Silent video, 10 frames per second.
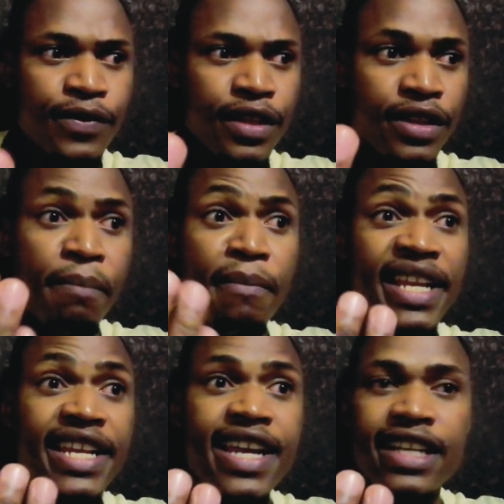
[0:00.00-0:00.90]
the
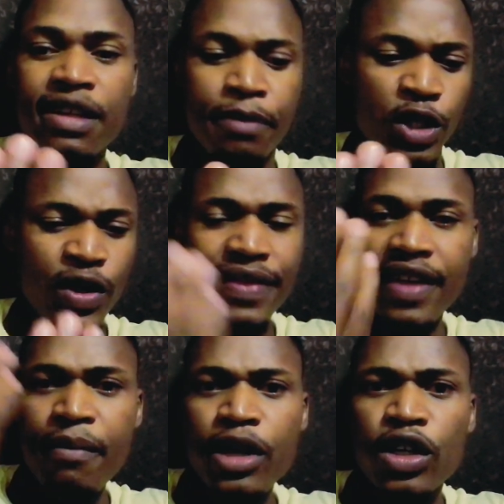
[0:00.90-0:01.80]
mediator between
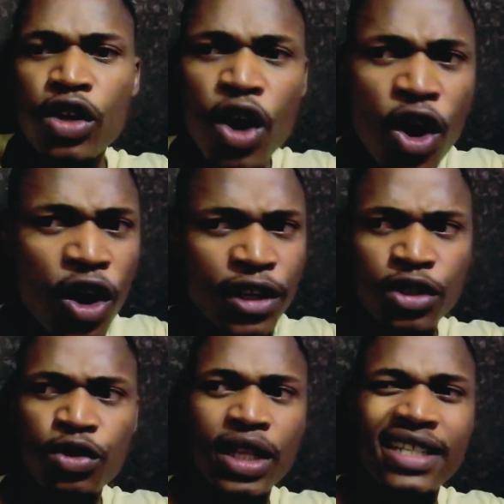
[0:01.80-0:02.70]
them and God.
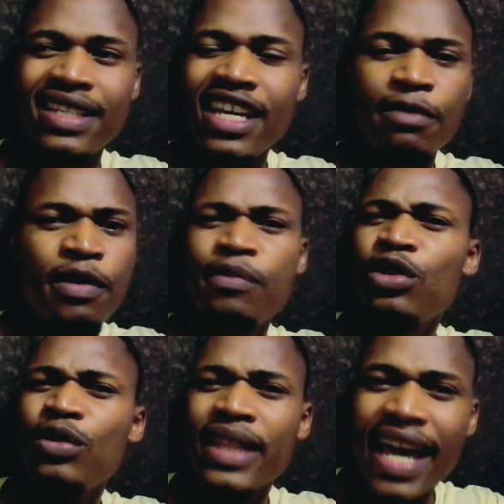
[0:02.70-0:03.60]
So they scared people
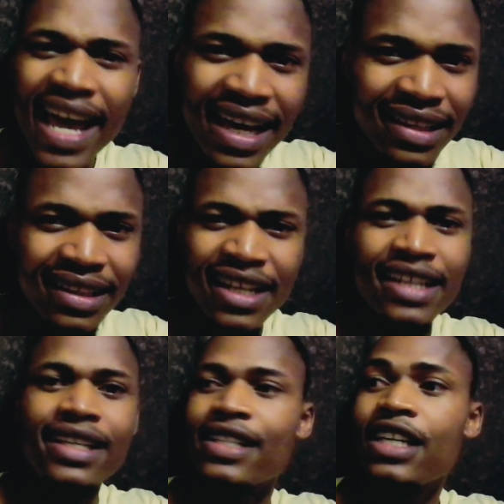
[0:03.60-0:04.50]
with hell.
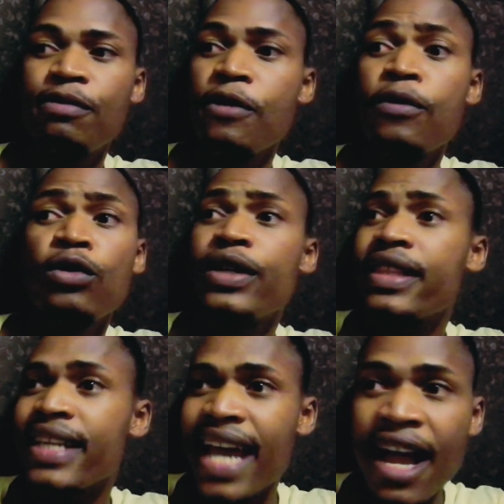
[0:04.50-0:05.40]
They scared people with
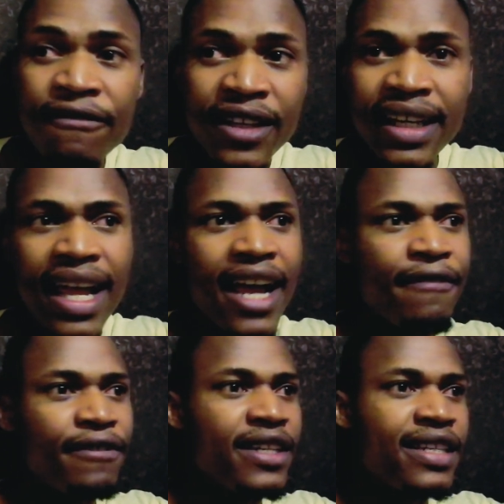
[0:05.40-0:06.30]
the
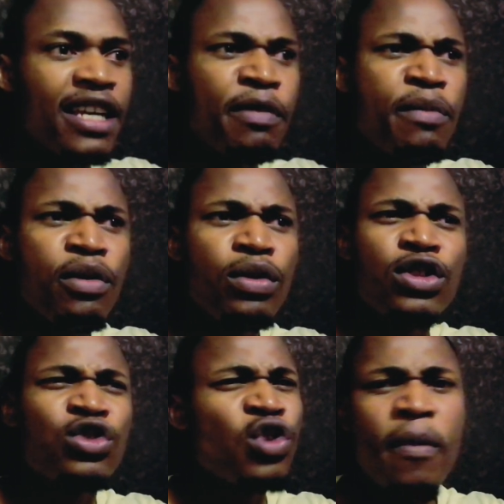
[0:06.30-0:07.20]
afterlife. They scared people with
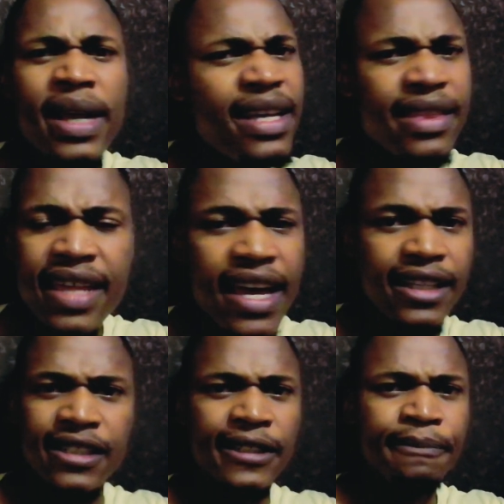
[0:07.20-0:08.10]
so many
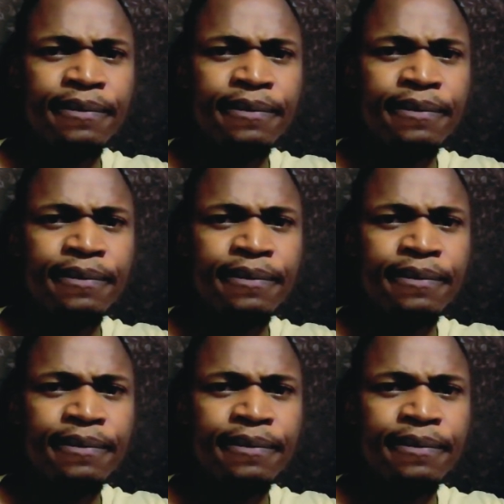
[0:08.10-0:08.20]
things.